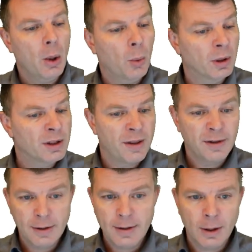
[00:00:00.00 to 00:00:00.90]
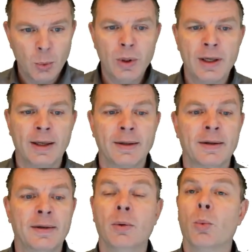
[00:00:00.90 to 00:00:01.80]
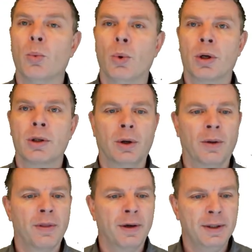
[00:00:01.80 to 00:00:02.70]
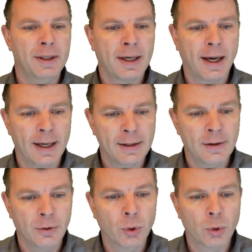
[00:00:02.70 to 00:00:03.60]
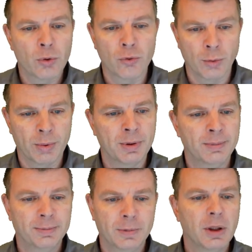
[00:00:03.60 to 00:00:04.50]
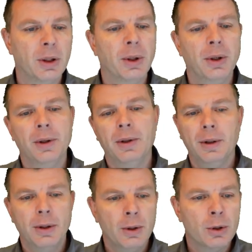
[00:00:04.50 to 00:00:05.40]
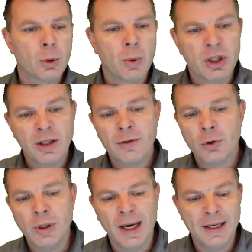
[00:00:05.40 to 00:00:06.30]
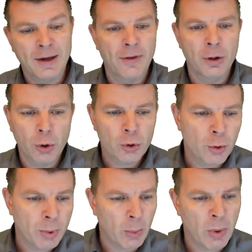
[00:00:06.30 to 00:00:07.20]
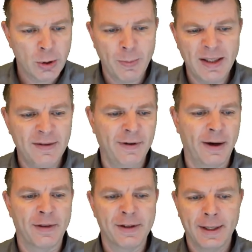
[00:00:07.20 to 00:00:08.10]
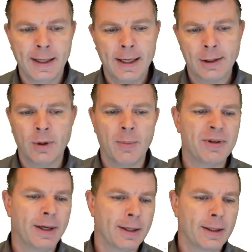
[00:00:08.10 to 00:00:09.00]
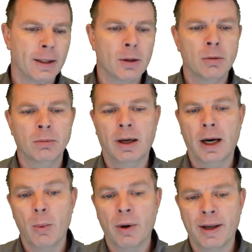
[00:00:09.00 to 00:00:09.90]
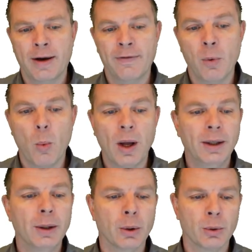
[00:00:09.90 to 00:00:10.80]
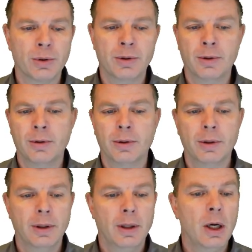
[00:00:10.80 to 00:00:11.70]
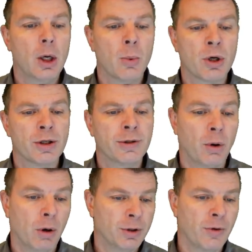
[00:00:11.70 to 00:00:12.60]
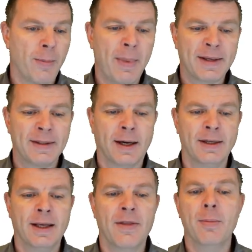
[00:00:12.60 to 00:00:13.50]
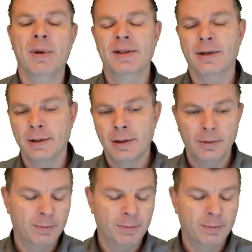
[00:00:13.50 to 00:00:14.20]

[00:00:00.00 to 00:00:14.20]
Once this is done, we can work on the EKS node group. So we're just creating the node group and we're specifying the scaling. So I'm saying now I want to have one node, which is also the max size and the min size.